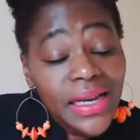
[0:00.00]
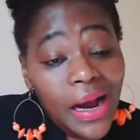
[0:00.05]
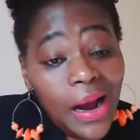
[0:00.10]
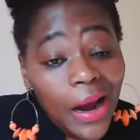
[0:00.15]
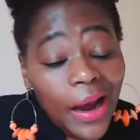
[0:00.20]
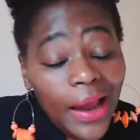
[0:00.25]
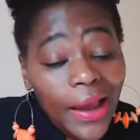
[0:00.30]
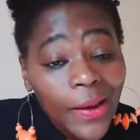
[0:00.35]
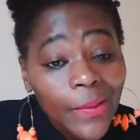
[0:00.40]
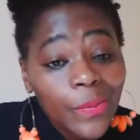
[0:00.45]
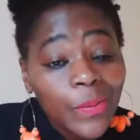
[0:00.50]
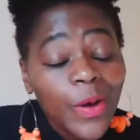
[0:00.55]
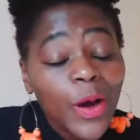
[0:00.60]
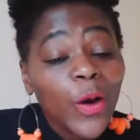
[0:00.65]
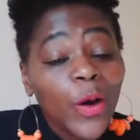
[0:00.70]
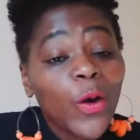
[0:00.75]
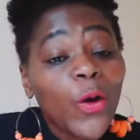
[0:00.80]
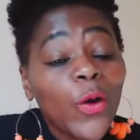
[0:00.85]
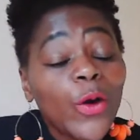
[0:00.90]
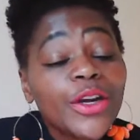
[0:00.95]
time
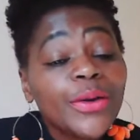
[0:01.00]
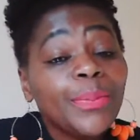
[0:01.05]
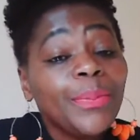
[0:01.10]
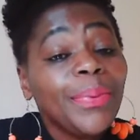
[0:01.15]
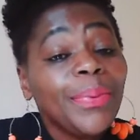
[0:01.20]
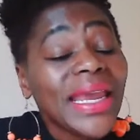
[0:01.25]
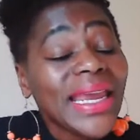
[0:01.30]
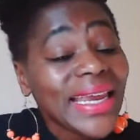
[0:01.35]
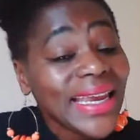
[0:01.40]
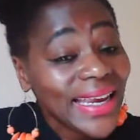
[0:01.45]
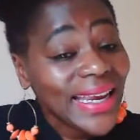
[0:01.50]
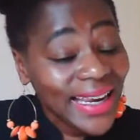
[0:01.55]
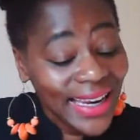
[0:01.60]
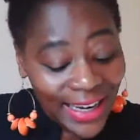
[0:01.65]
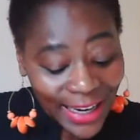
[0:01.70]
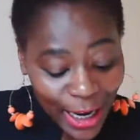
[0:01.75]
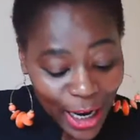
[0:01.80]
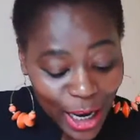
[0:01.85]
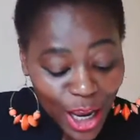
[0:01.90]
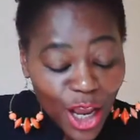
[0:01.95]
could
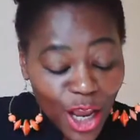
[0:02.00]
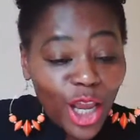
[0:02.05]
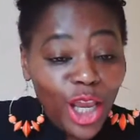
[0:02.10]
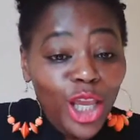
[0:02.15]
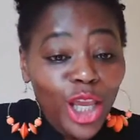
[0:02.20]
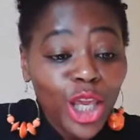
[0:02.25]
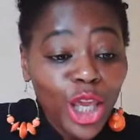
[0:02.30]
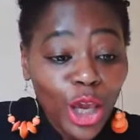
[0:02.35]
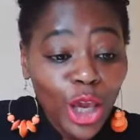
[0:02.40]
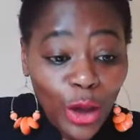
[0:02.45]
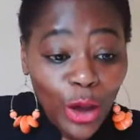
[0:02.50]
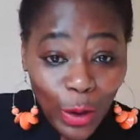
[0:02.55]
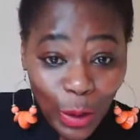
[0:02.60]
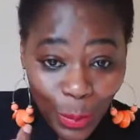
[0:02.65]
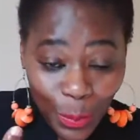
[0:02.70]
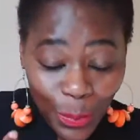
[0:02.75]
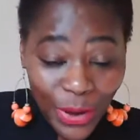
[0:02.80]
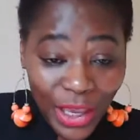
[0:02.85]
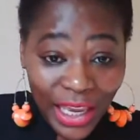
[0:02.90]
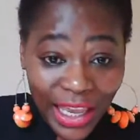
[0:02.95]
be
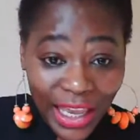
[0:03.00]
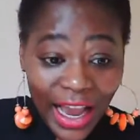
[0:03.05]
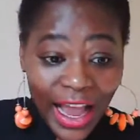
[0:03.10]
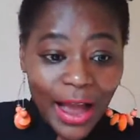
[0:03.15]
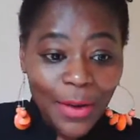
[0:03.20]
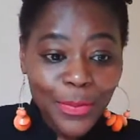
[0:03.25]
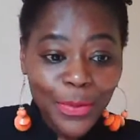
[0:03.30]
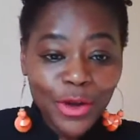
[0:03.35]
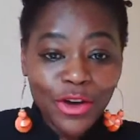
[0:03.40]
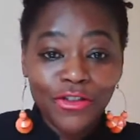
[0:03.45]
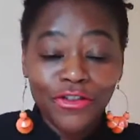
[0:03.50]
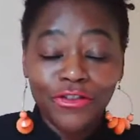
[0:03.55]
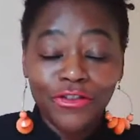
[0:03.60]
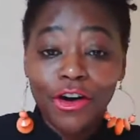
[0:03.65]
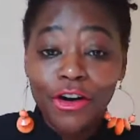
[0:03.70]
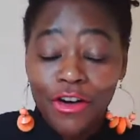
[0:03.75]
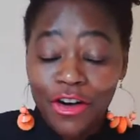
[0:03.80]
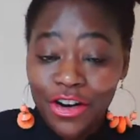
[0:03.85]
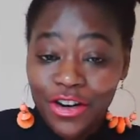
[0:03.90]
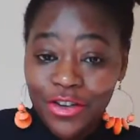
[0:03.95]
you picking up your
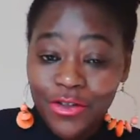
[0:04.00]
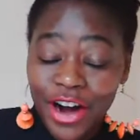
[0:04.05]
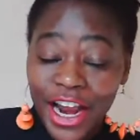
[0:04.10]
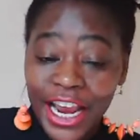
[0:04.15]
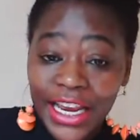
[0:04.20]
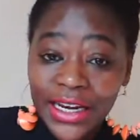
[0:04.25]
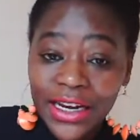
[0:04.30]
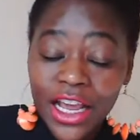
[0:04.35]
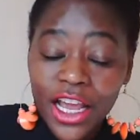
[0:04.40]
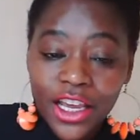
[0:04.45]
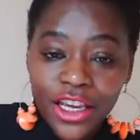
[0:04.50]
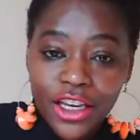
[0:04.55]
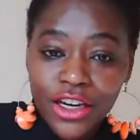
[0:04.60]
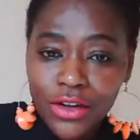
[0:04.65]
phone, right?